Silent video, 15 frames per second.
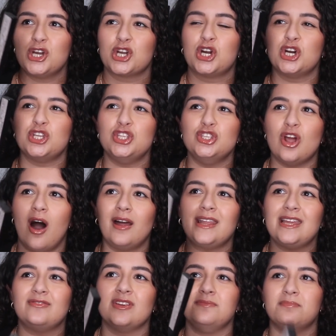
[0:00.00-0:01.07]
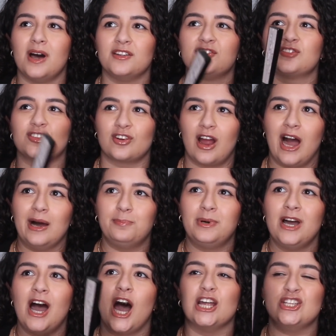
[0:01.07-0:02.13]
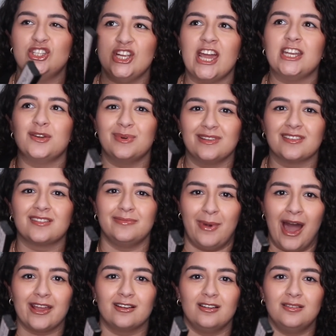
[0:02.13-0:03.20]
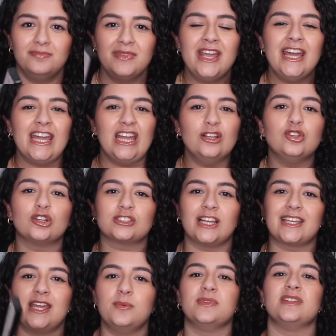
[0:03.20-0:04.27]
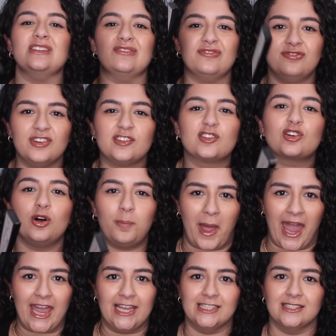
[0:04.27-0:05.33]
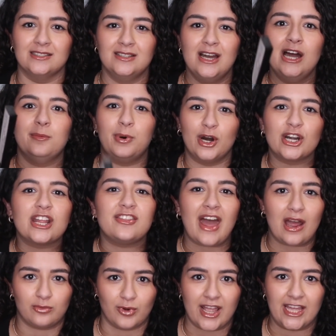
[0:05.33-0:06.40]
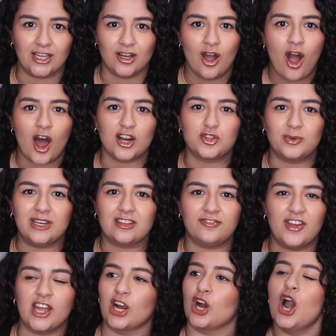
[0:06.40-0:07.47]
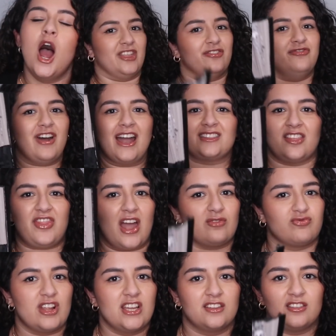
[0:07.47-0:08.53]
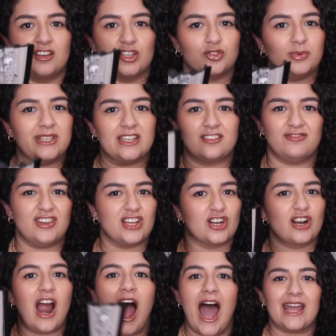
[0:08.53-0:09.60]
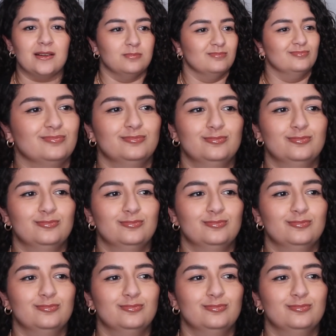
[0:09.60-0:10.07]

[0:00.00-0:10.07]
could not even muster up a genuine smile. He looked like he was in physical pain putting that ring on Edwina's finger. The fact that that ring is on Edwina's finger, I am,